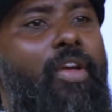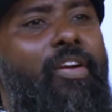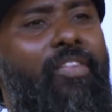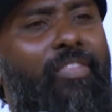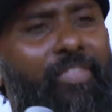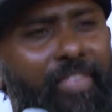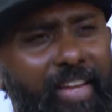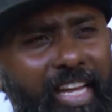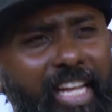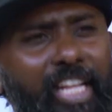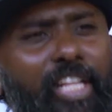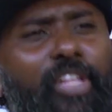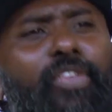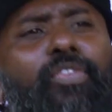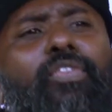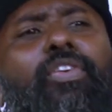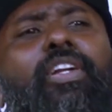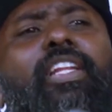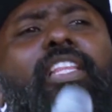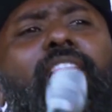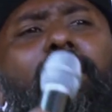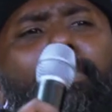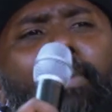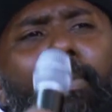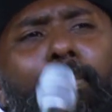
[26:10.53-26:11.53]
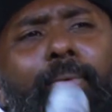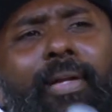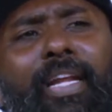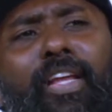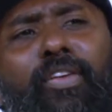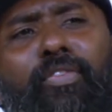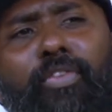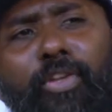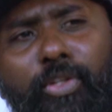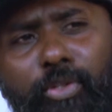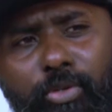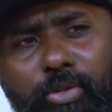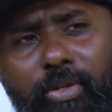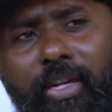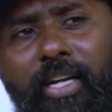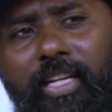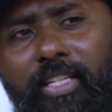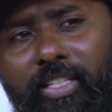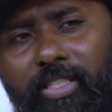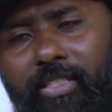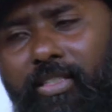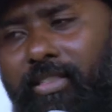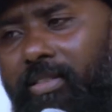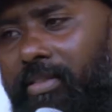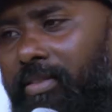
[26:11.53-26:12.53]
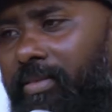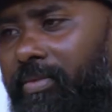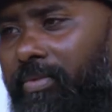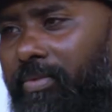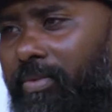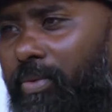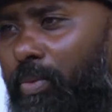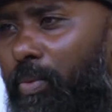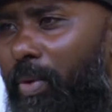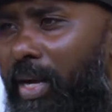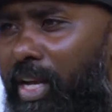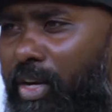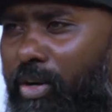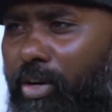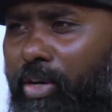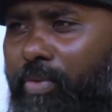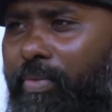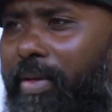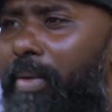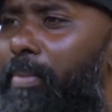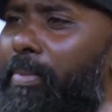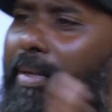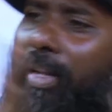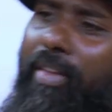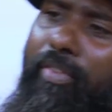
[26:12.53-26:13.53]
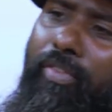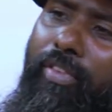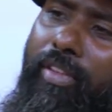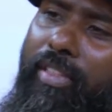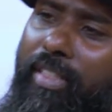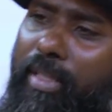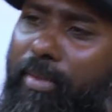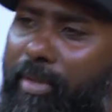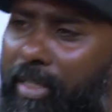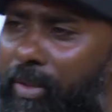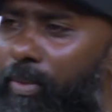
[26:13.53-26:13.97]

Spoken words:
faithfully they'll be praying for you guys. Why not we pray for them?